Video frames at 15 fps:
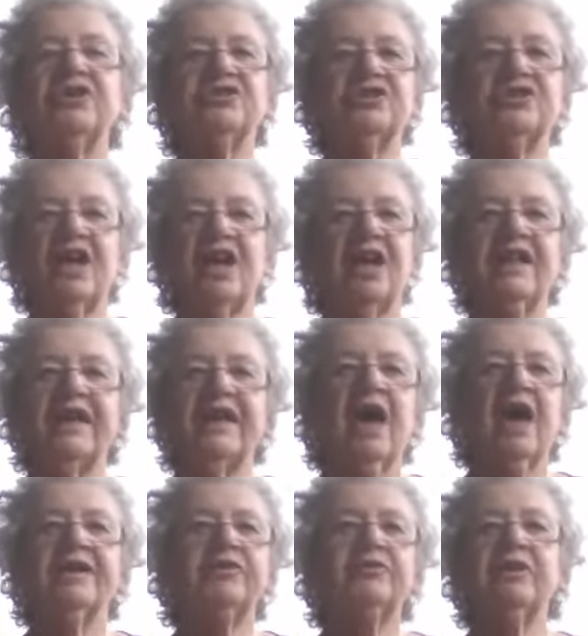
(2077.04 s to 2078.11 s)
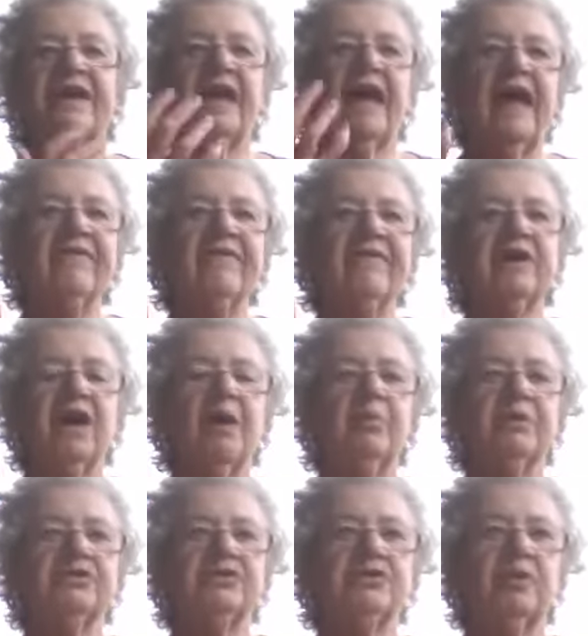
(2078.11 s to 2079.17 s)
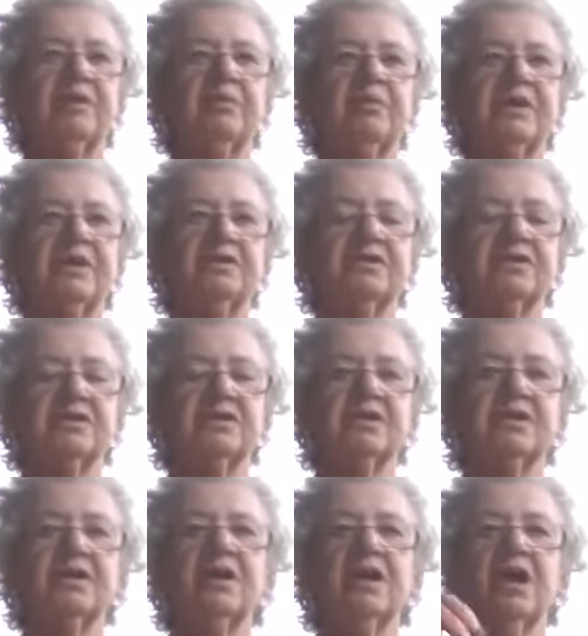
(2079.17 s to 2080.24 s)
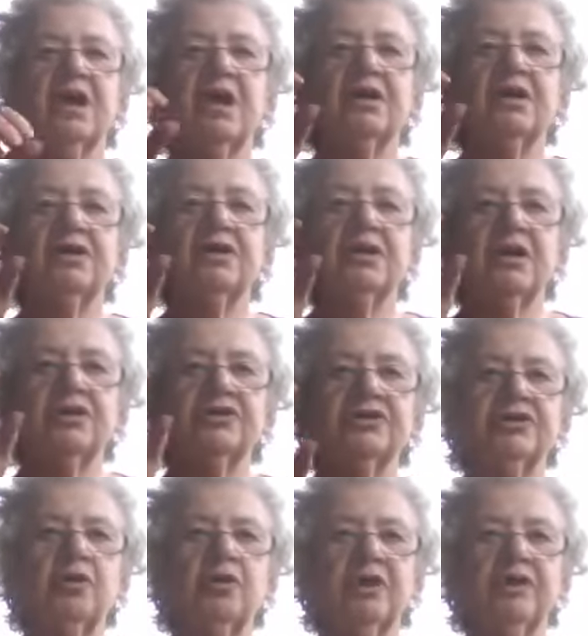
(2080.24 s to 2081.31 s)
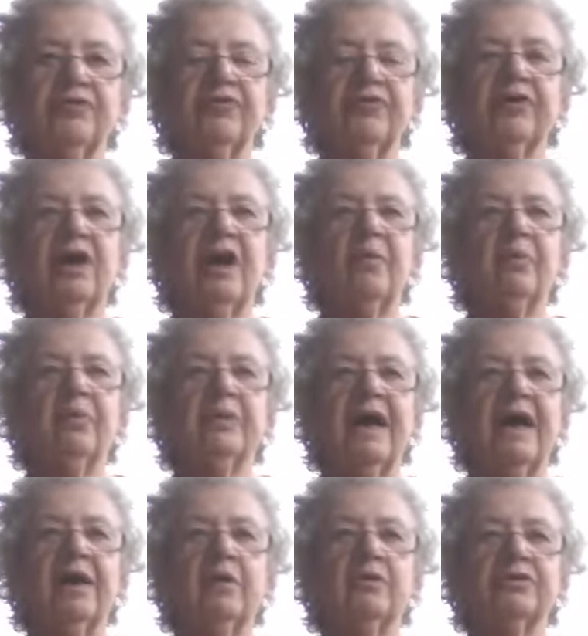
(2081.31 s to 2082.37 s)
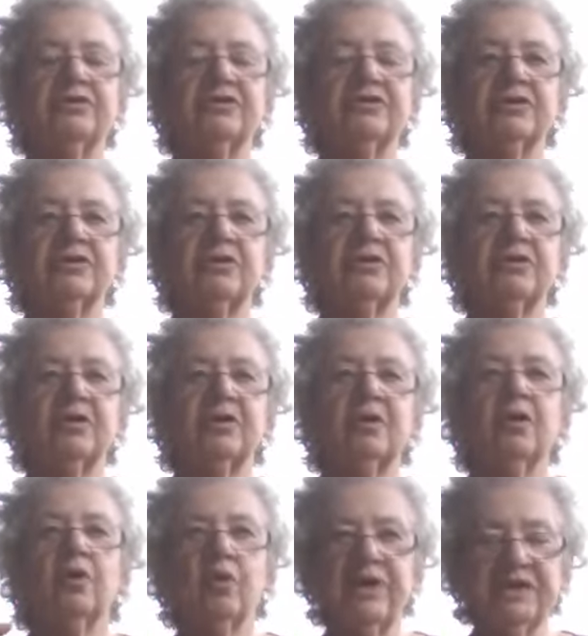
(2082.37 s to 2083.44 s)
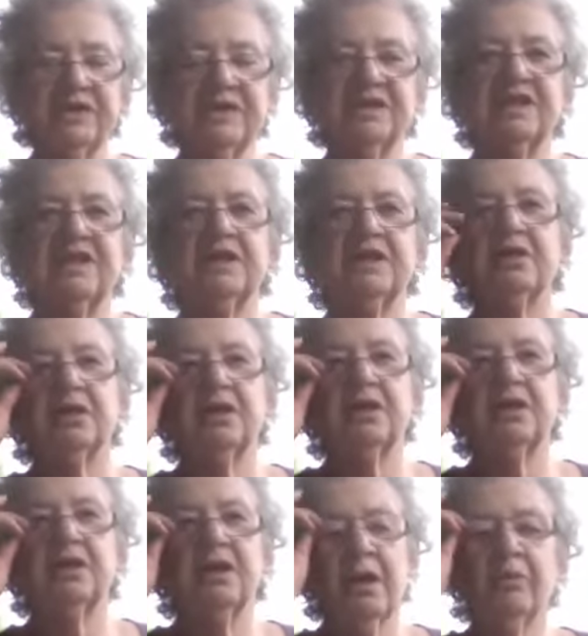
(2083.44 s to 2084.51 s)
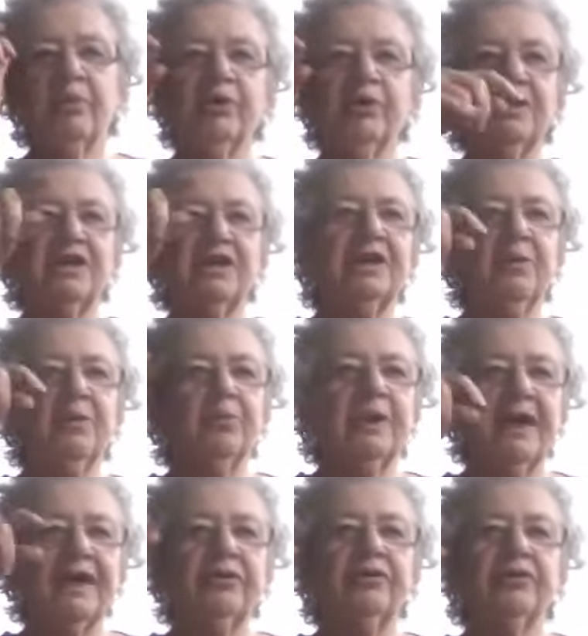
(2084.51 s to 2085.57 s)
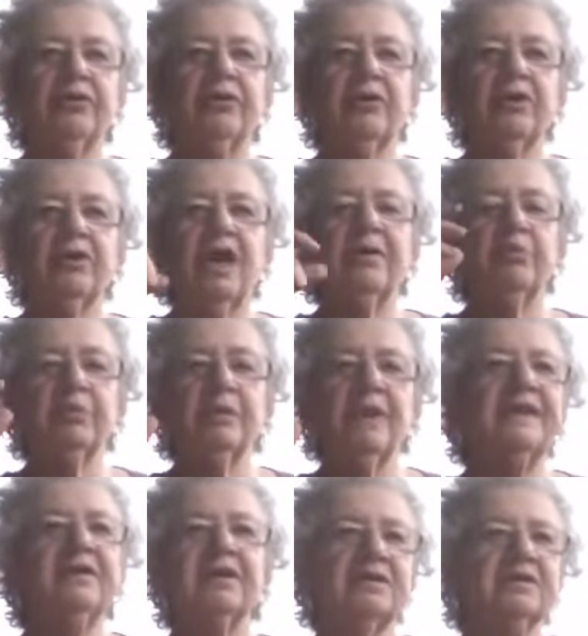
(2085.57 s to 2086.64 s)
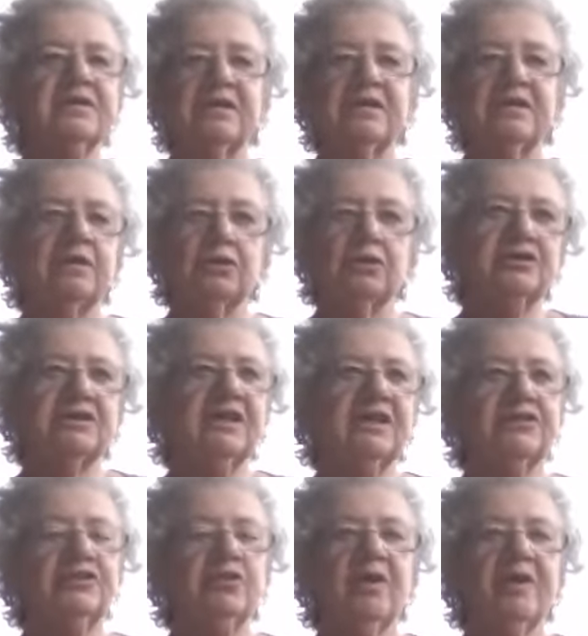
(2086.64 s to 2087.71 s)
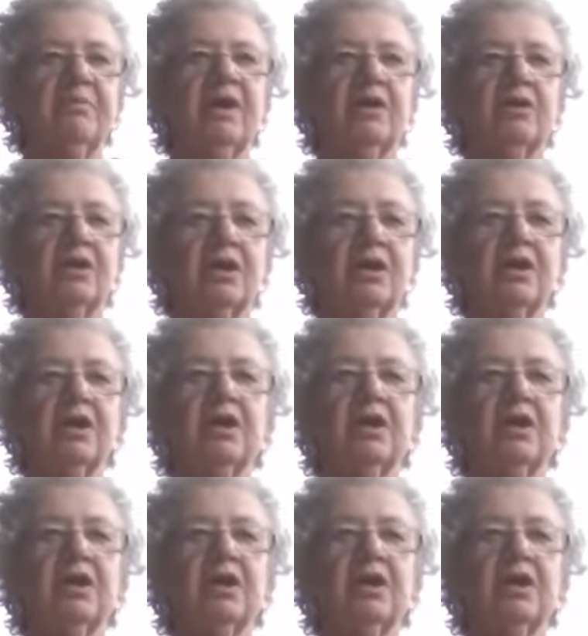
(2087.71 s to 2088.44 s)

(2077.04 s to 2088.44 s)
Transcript: You just, like, I do like a half a cup of soybeans, soak it for a couple hours, rinse it, put it in a blender and blend it until it looks like soy milk.